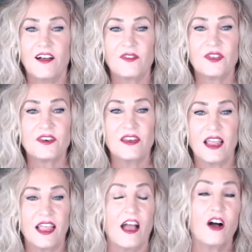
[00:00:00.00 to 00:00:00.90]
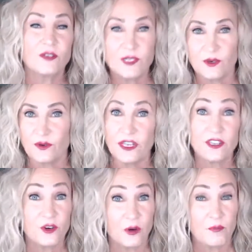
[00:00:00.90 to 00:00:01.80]
Then also
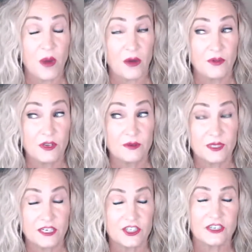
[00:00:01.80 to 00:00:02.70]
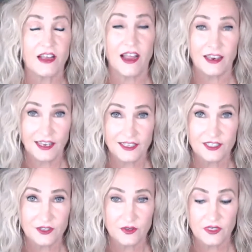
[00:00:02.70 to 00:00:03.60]
in your About You section, I like
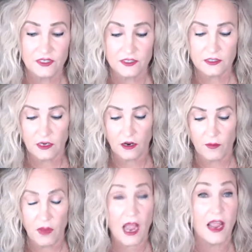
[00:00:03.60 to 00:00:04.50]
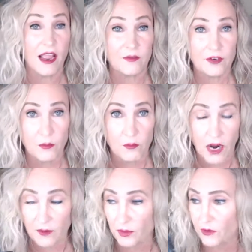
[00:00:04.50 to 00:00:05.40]
to do this. I have it on
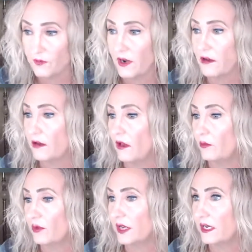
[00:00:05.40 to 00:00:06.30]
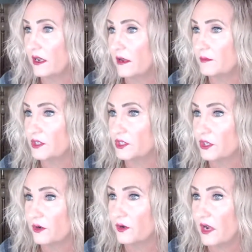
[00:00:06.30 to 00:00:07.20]
my profile. I'll bring it up to
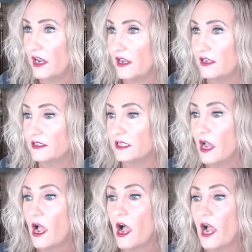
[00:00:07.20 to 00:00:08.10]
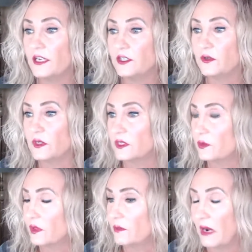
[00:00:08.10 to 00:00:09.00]
show you guys. I do this
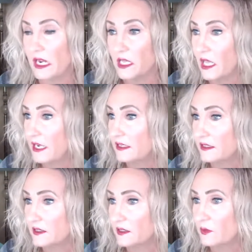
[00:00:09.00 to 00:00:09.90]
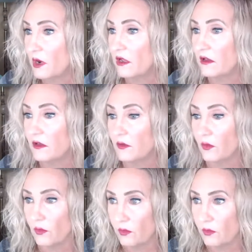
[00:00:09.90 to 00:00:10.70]
with my clients as well.